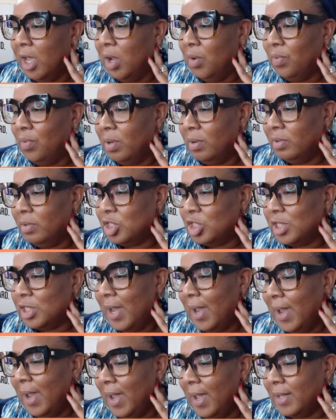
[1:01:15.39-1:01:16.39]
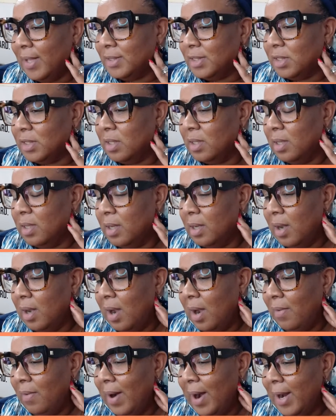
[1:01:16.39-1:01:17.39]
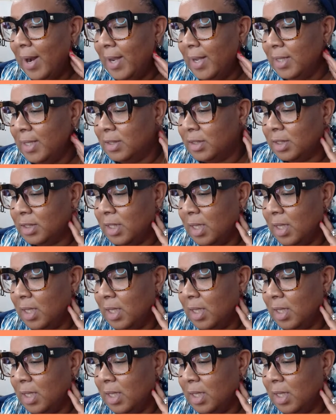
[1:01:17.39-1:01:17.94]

We will chat. All right.